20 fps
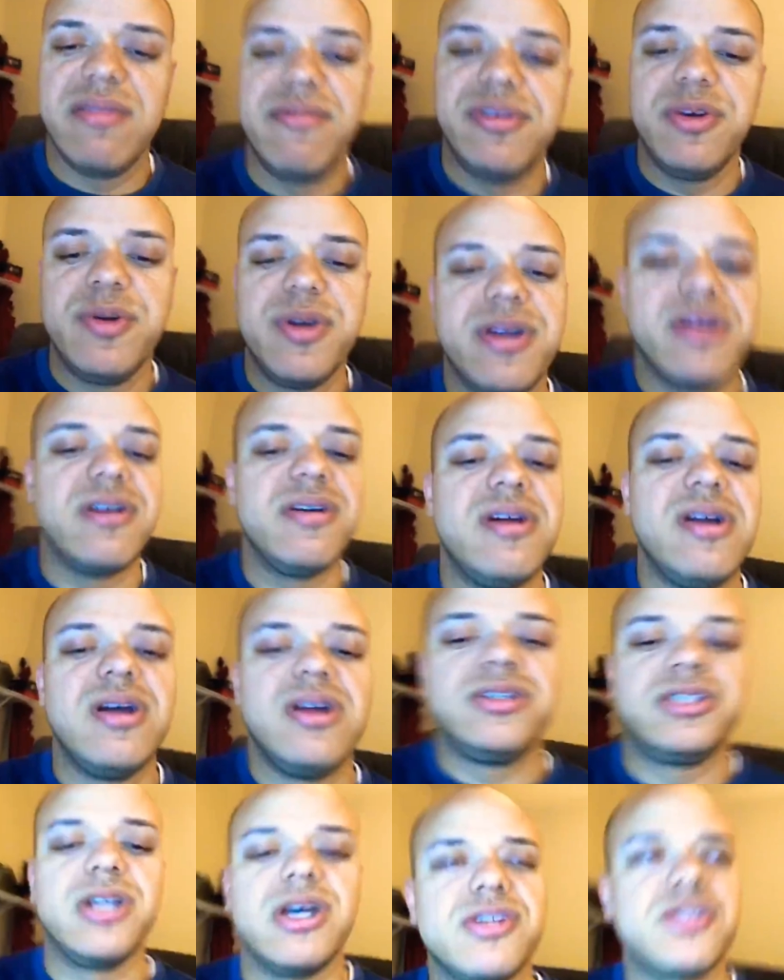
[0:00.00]
view here,
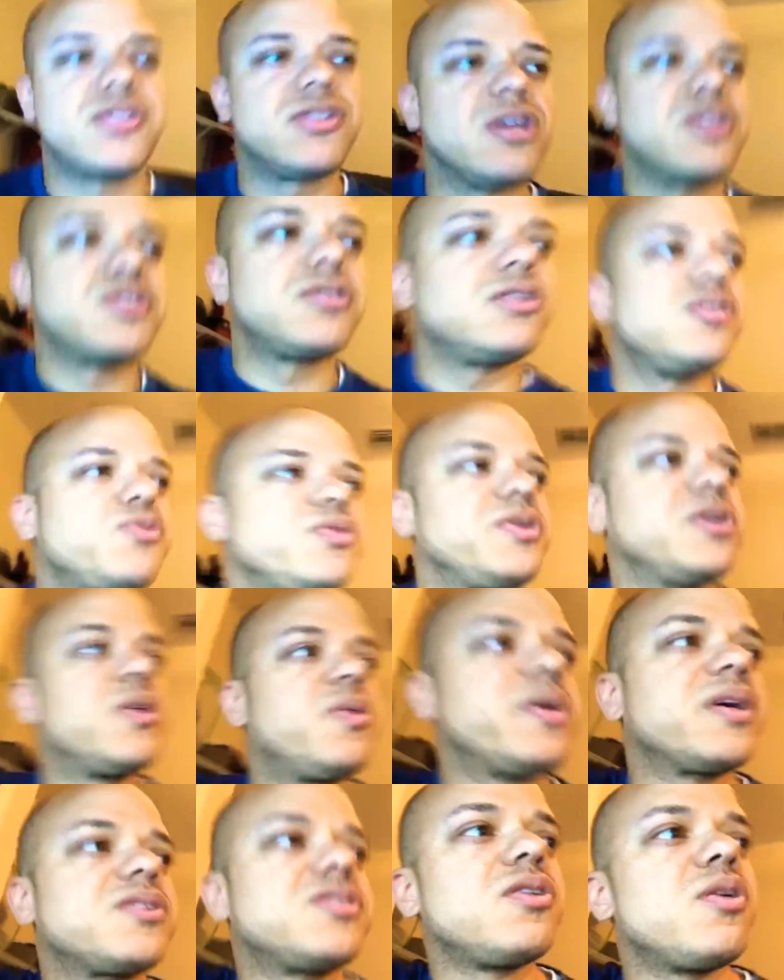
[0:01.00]
just really
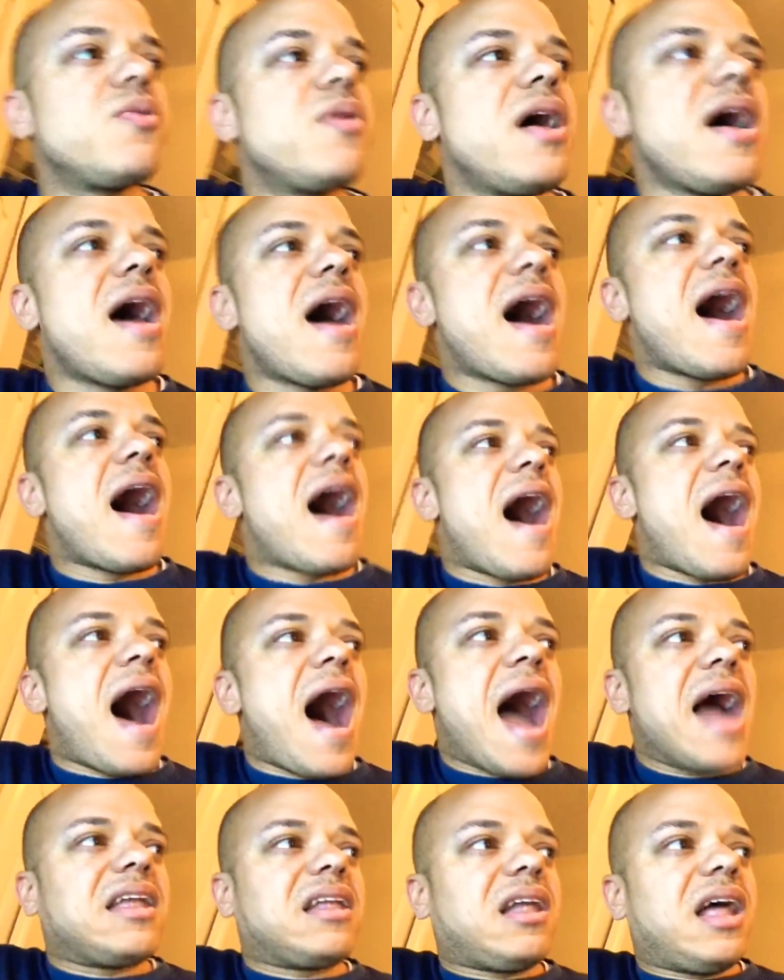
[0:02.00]
quick. So,
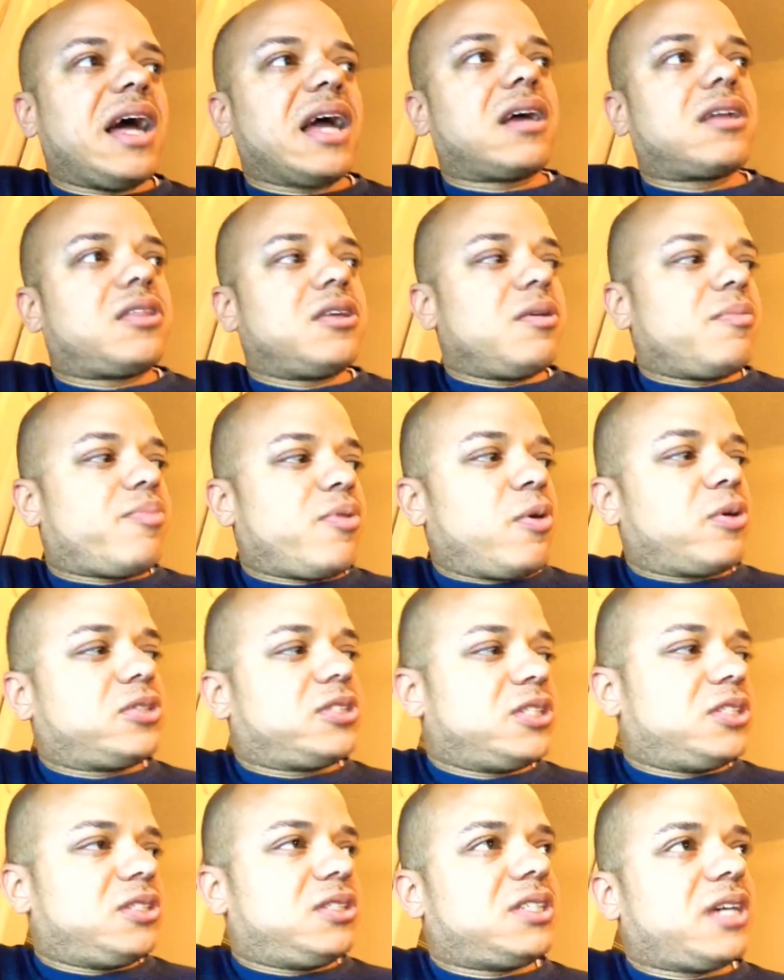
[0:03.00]
I like the approach
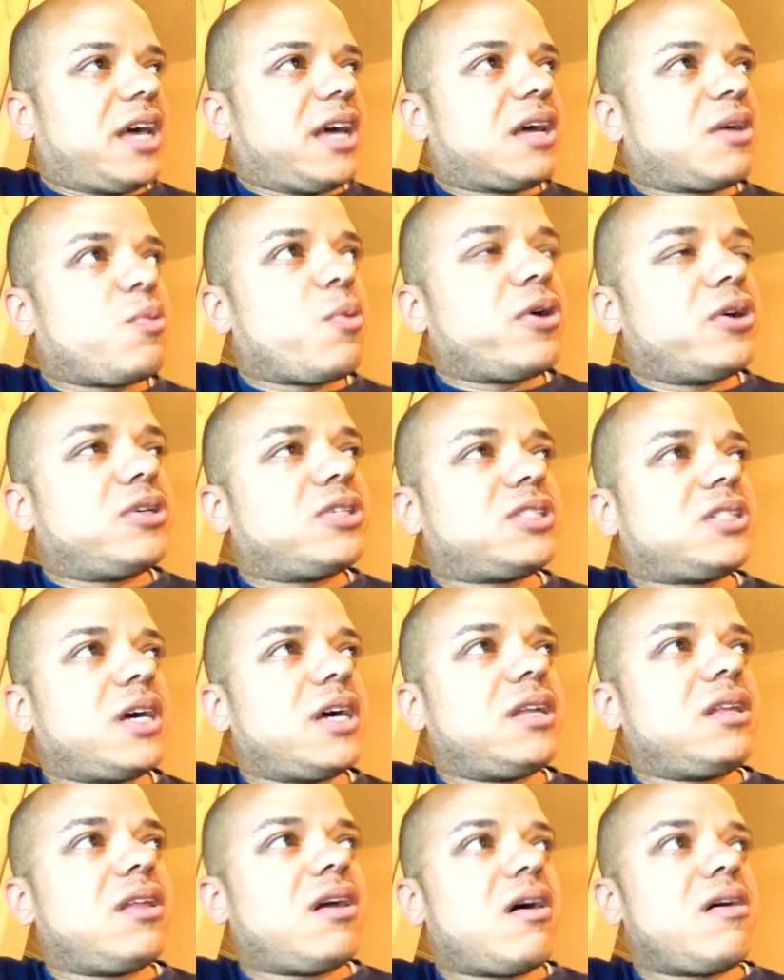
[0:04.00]
that you take, where you
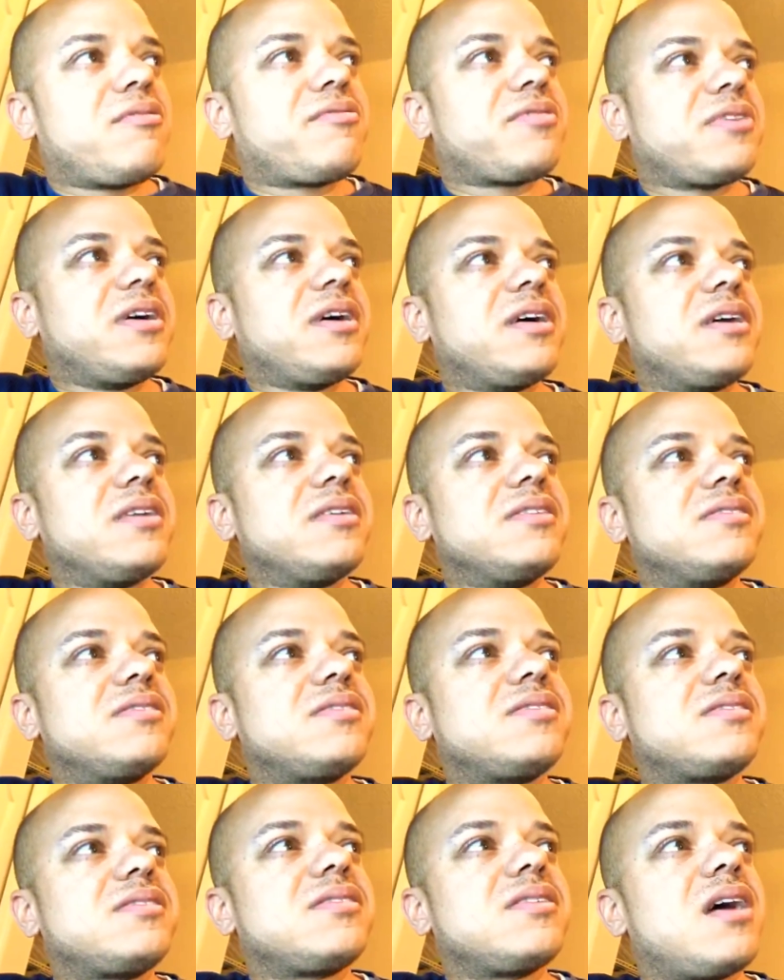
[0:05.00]
say love is